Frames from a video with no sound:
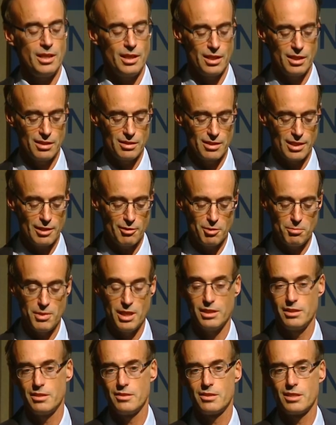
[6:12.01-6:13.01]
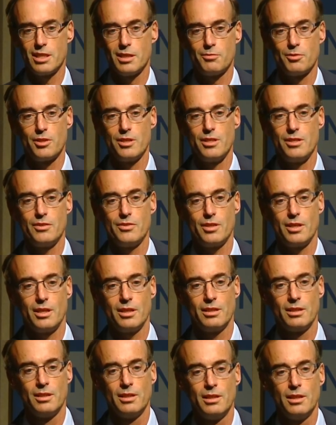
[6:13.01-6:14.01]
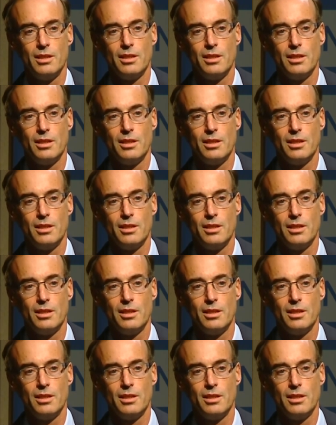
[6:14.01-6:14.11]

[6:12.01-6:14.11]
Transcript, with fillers: and how to make discoveries that